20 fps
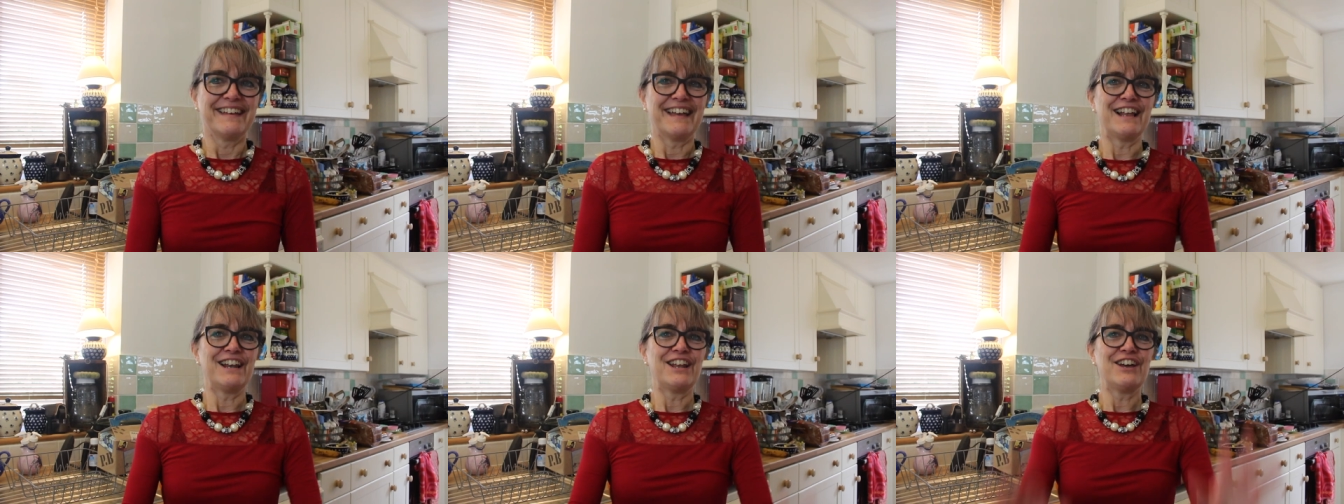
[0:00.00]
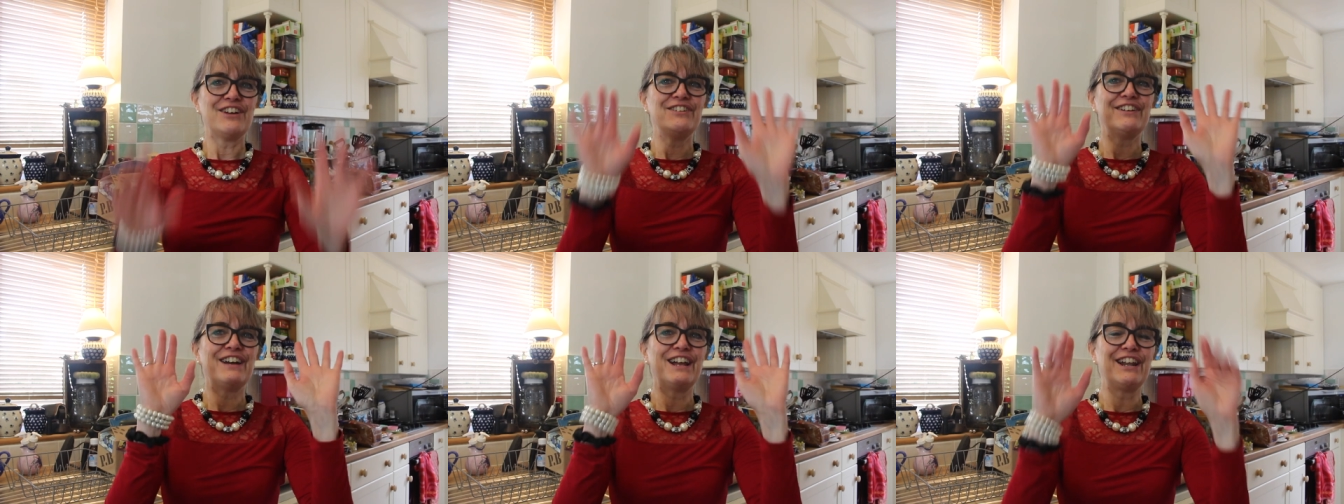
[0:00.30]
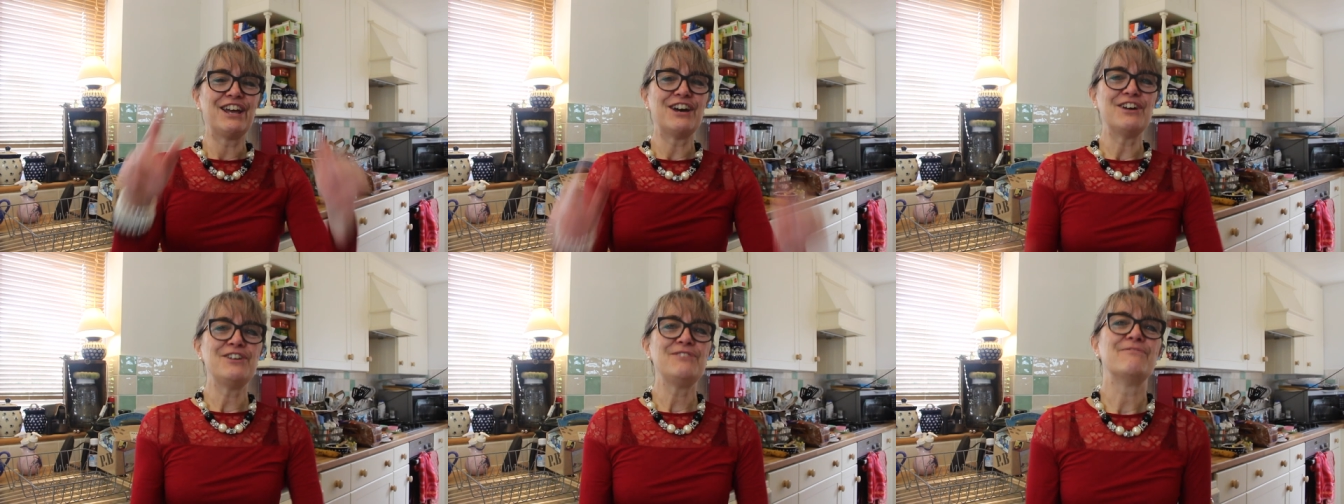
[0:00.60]
Hello,
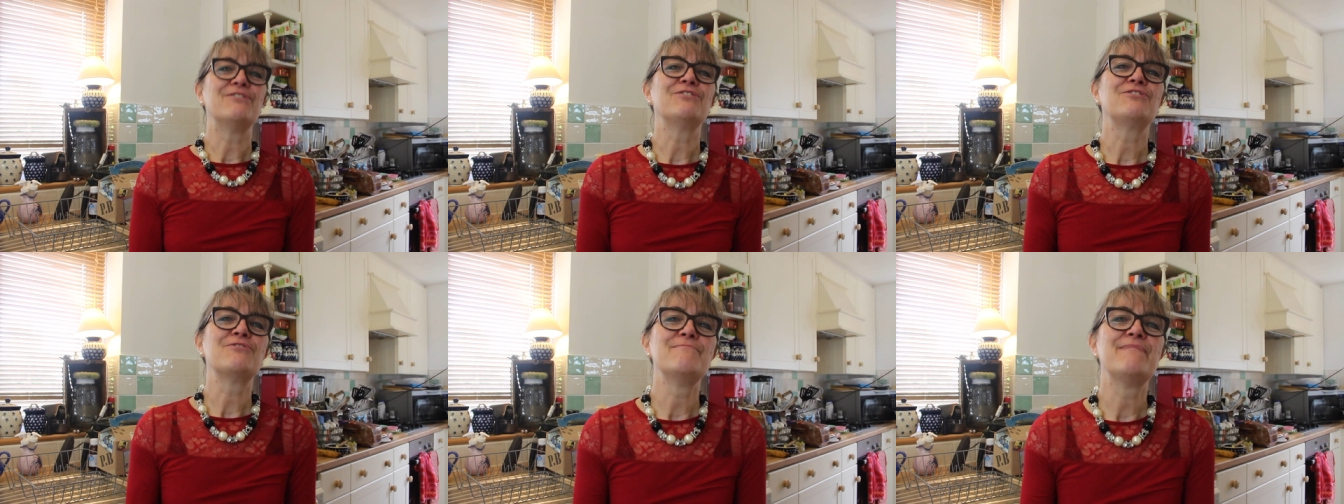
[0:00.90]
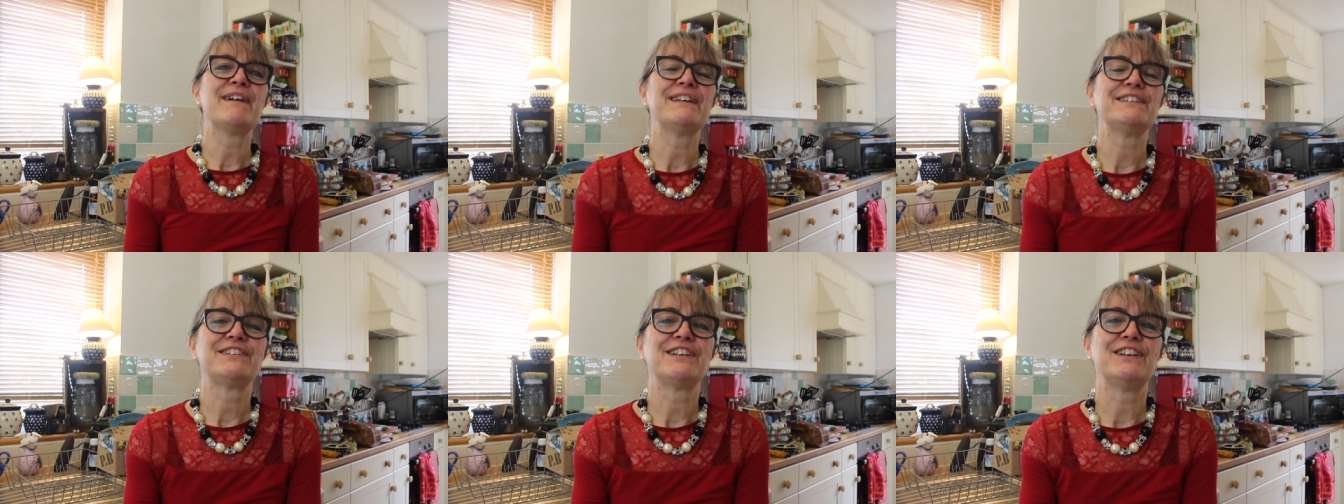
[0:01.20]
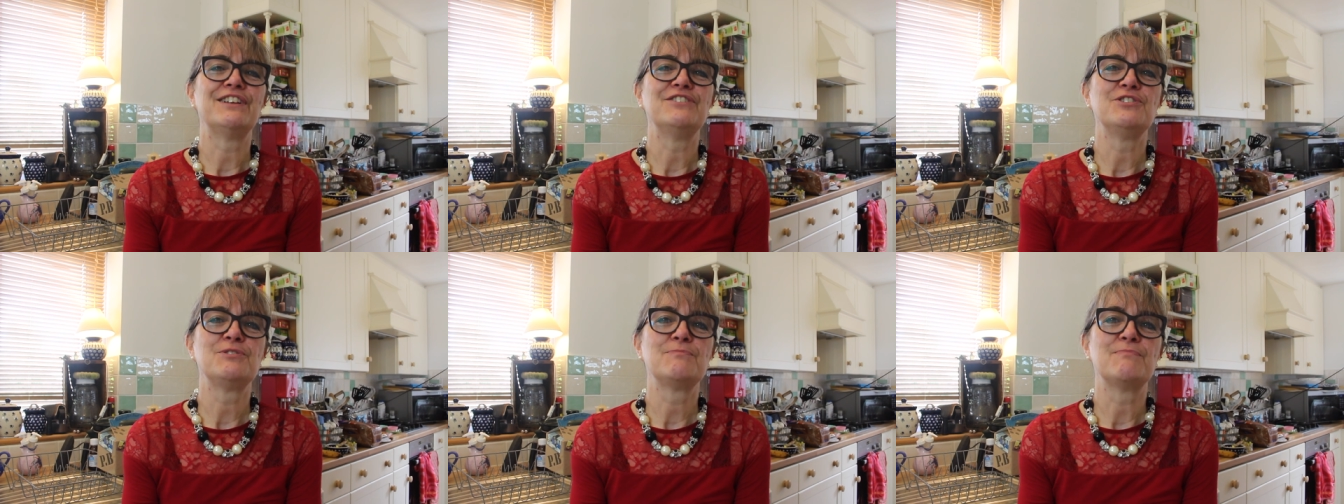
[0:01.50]
hello, welcome back to
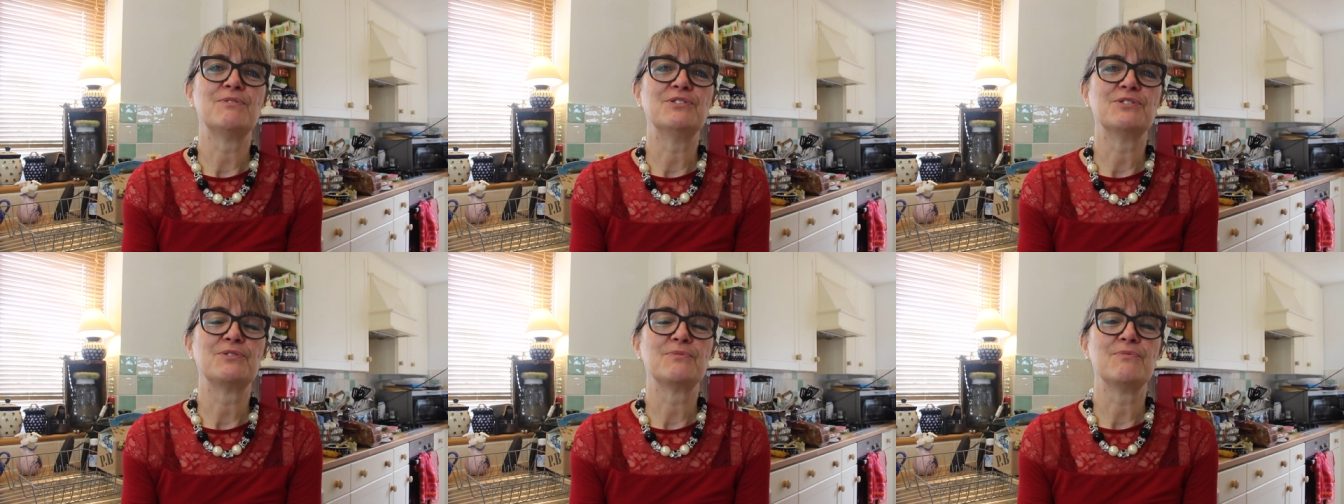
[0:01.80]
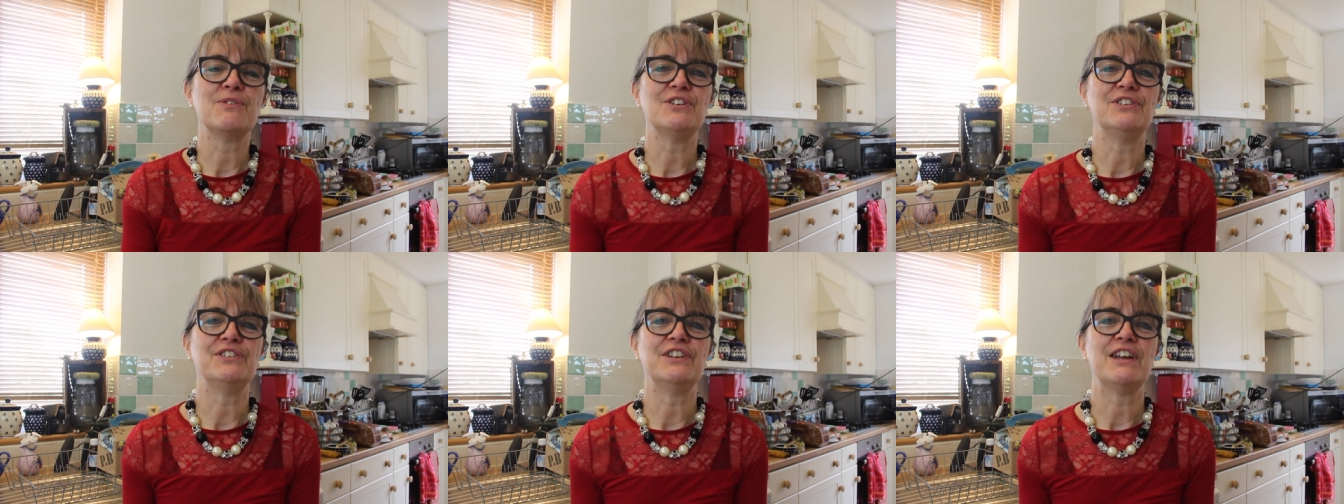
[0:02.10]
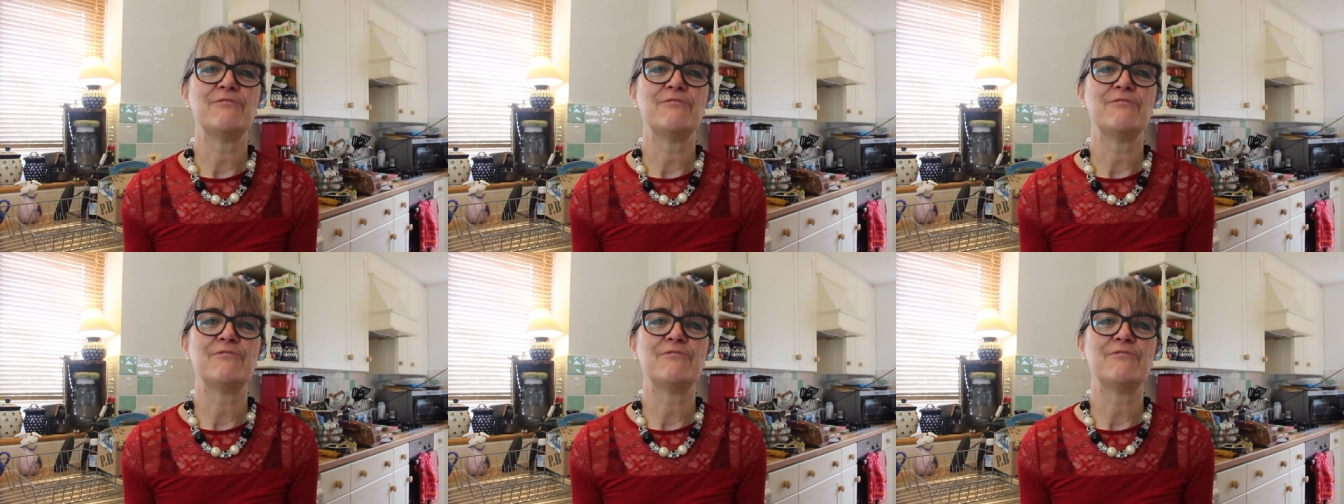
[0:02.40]
Lunchbox World.